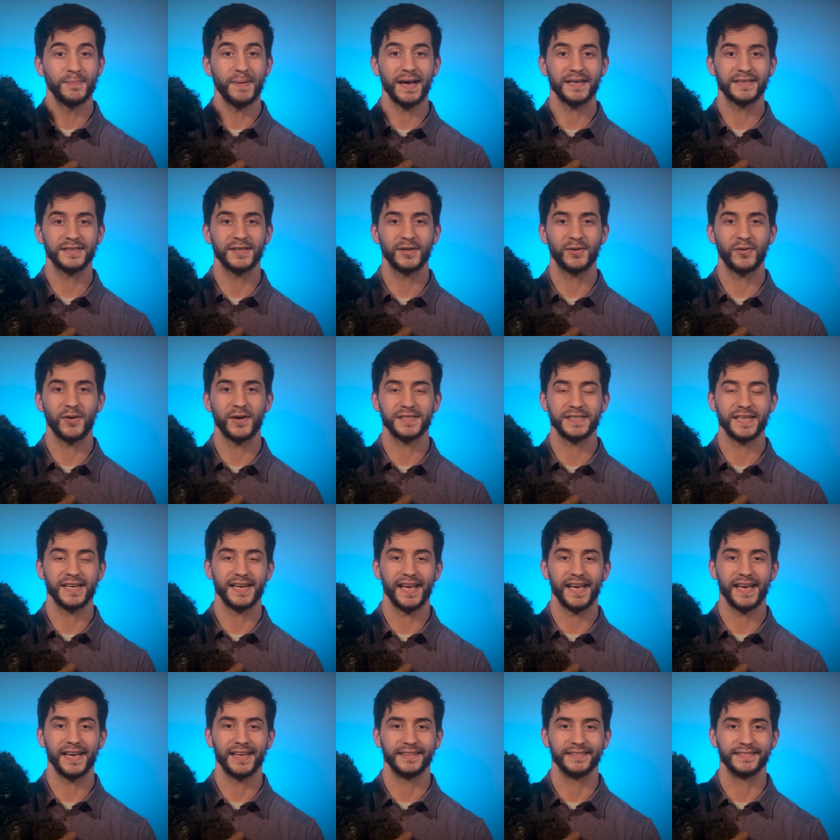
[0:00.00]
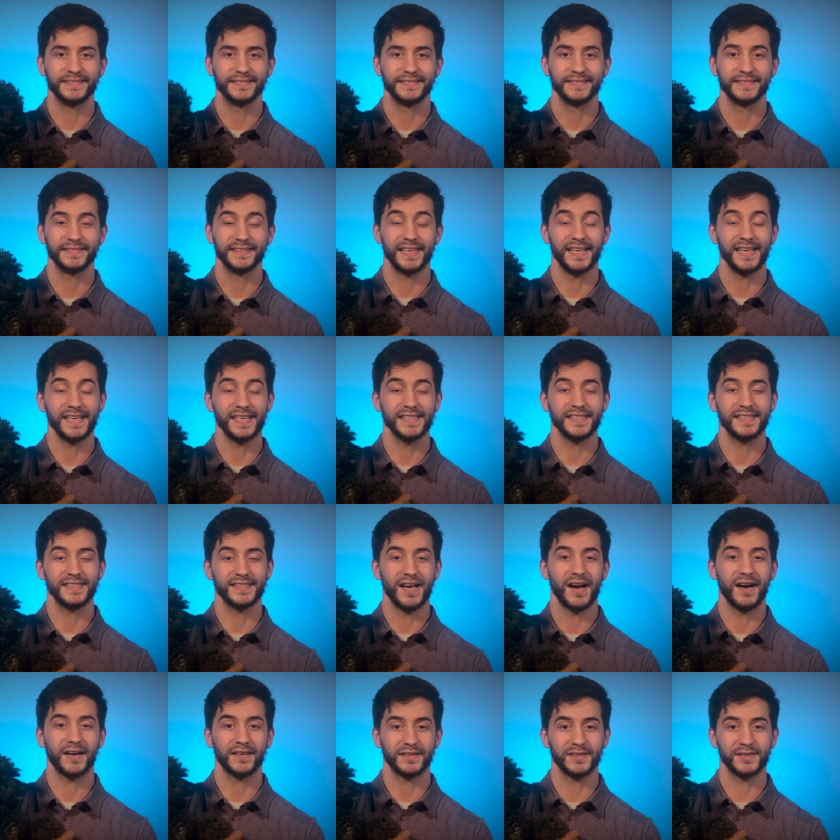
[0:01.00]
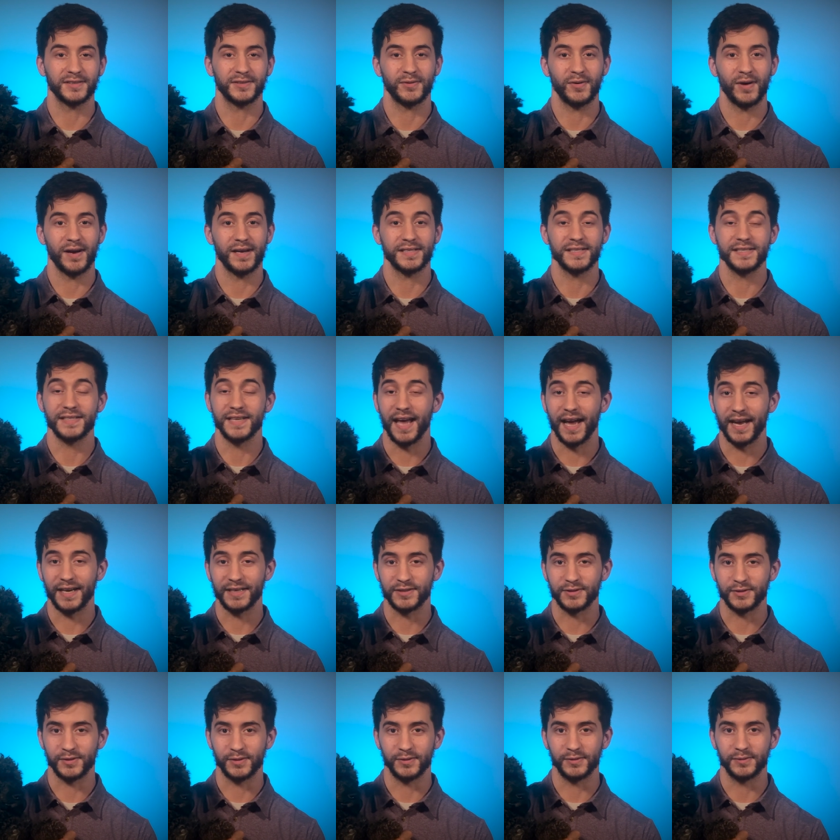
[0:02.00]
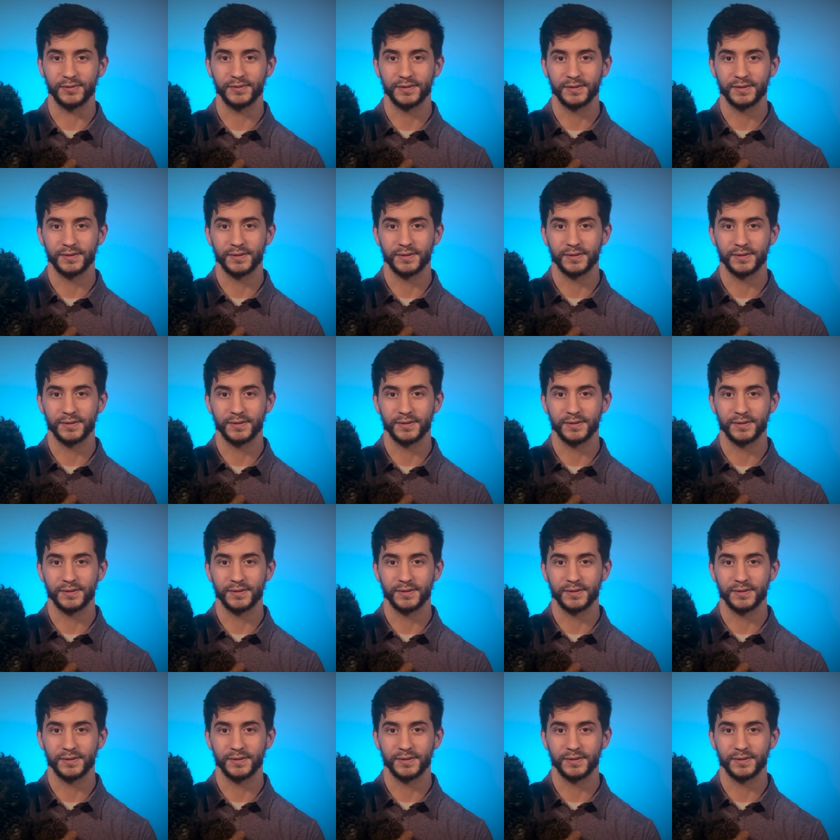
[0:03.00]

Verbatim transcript: back to the question at hand: is Dr. Squatch natural?